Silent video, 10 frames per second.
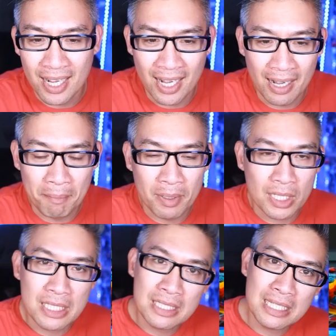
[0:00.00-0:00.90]

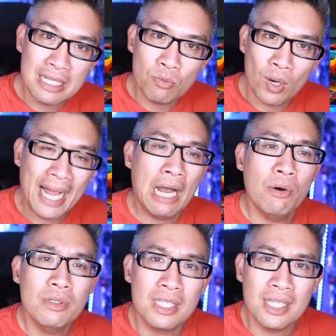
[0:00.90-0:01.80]
But let's see
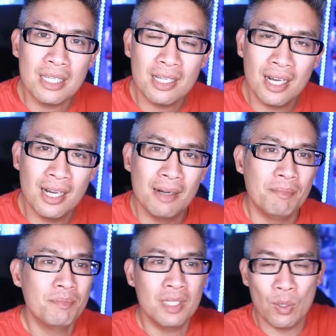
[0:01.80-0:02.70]
how the
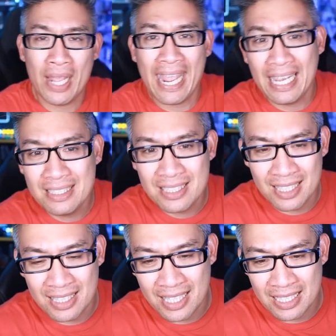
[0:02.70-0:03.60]
hands and
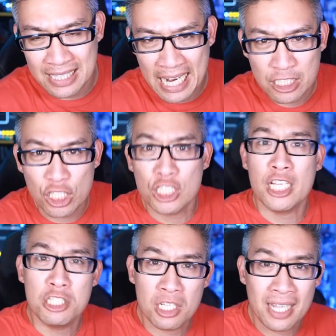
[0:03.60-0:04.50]
the things actually
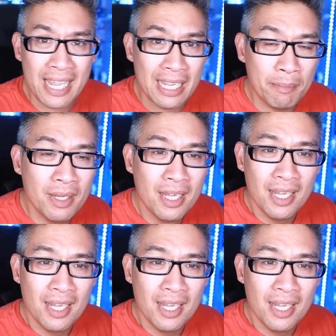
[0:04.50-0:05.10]
change the game.